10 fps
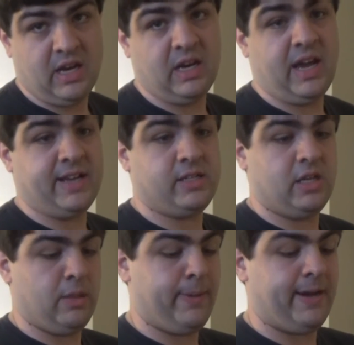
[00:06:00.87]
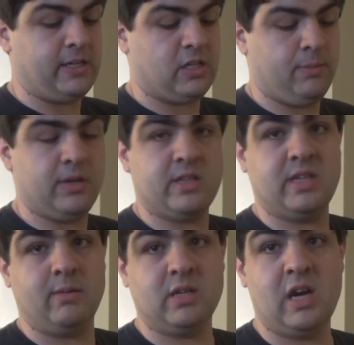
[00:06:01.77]
and it has in the past, but at the
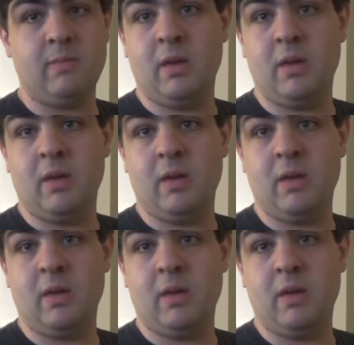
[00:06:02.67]
same time,